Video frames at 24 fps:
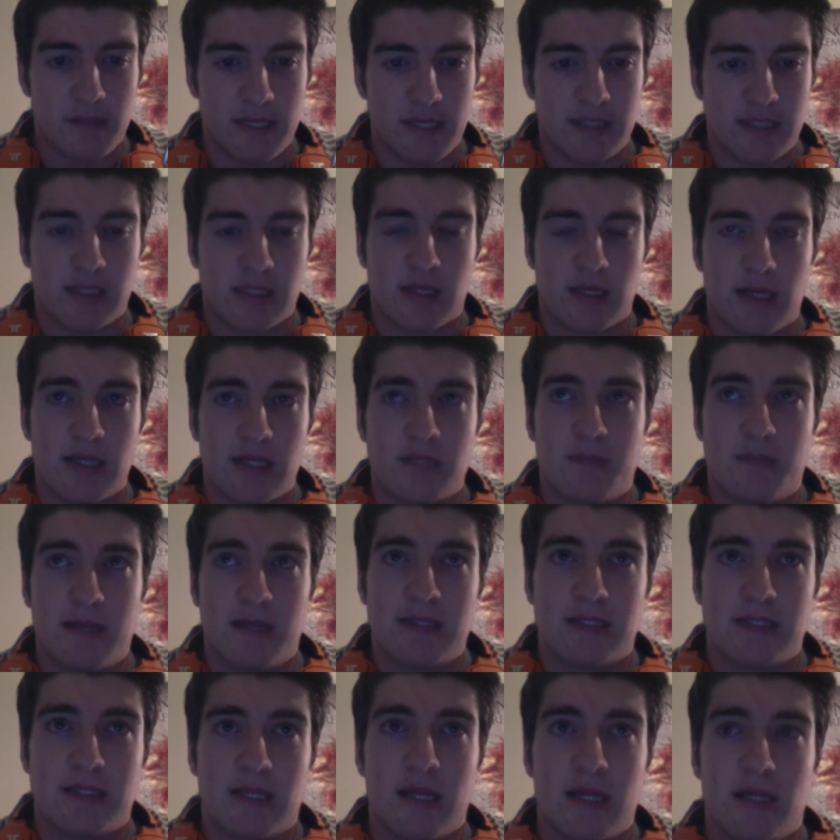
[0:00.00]
Basically, it's
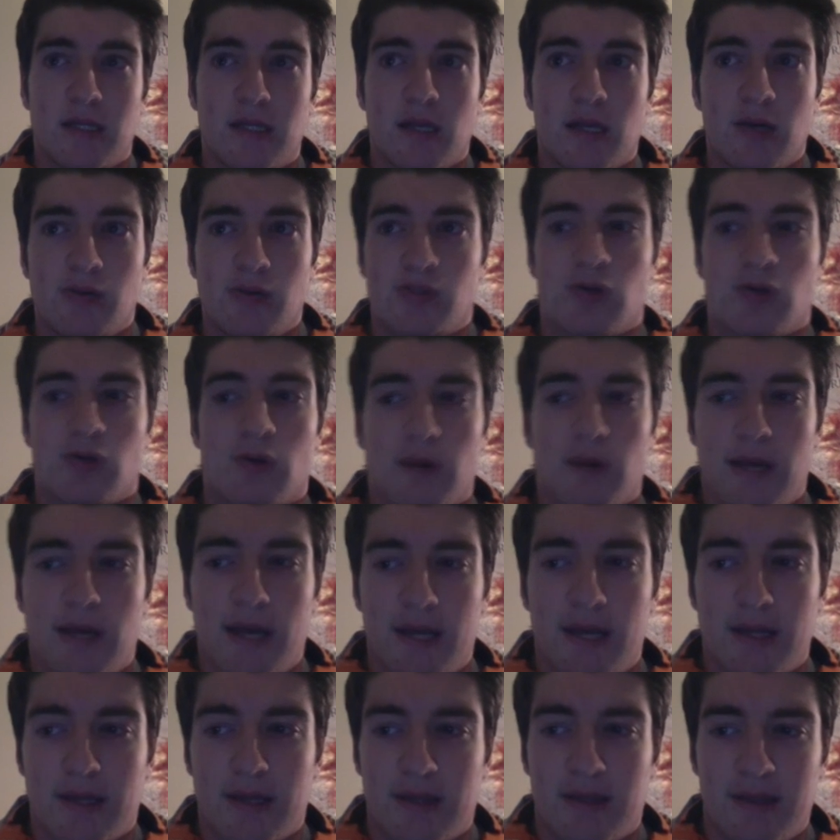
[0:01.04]
basically no story,
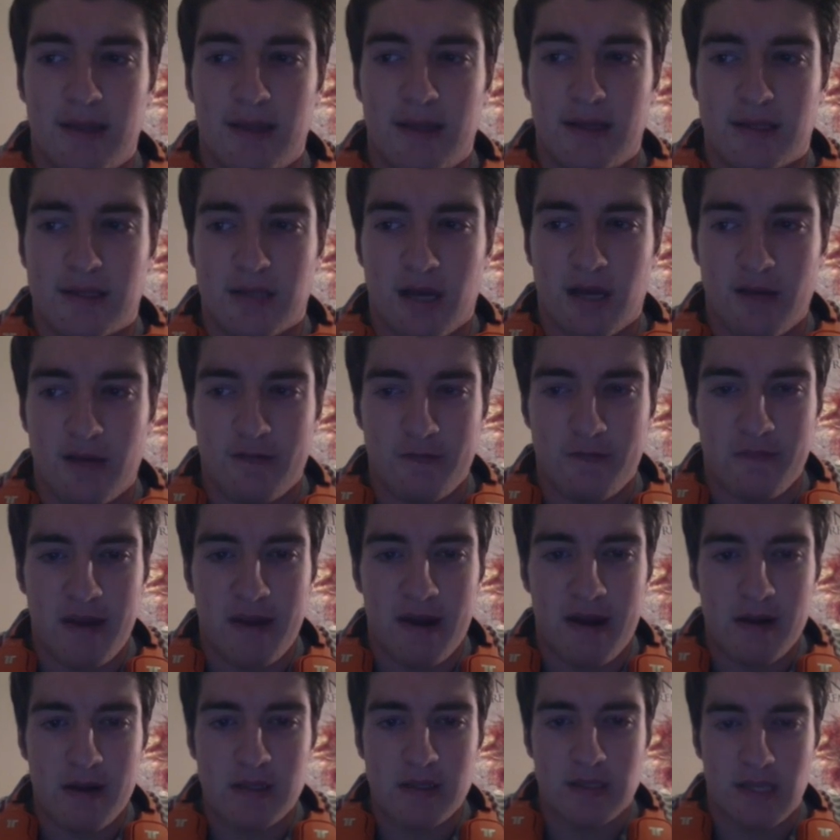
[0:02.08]
and it's kind of
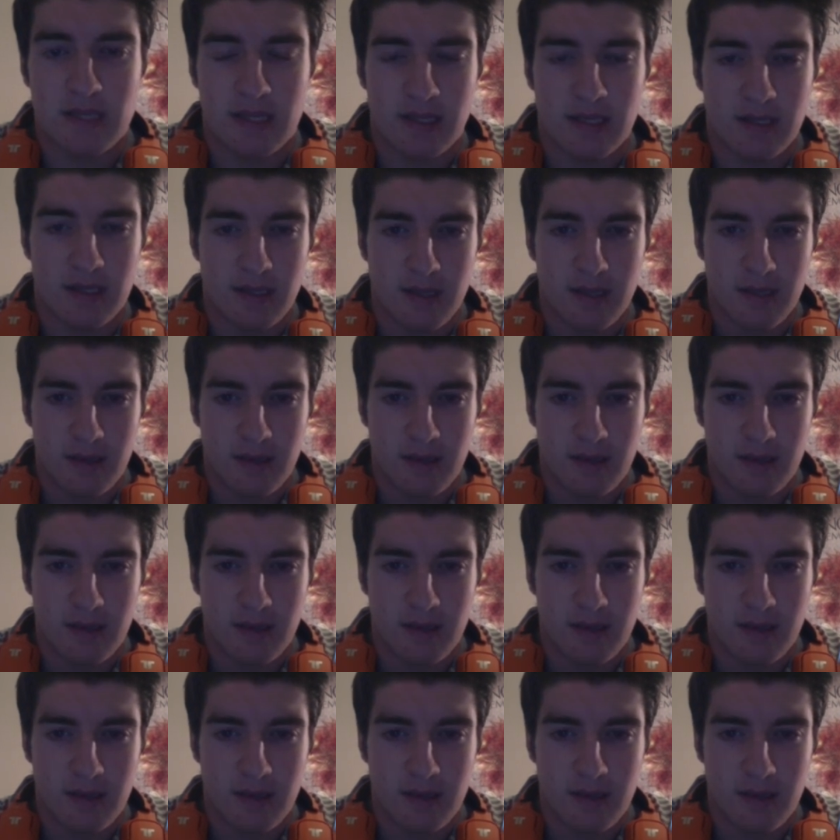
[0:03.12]
embarrassing